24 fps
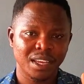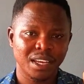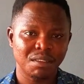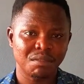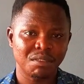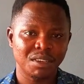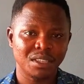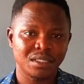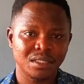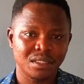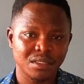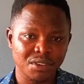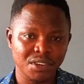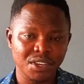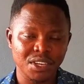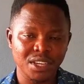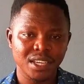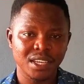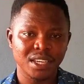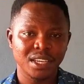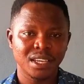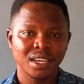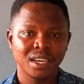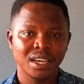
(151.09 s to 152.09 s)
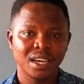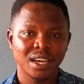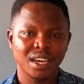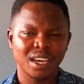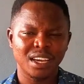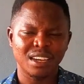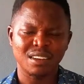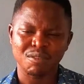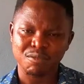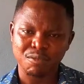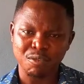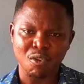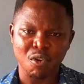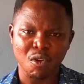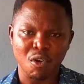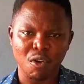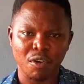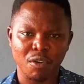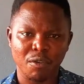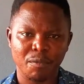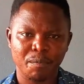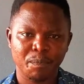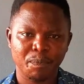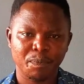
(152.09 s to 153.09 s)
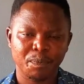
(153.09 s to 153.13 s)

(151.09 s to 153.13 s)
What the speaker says: the verse 3 and 4.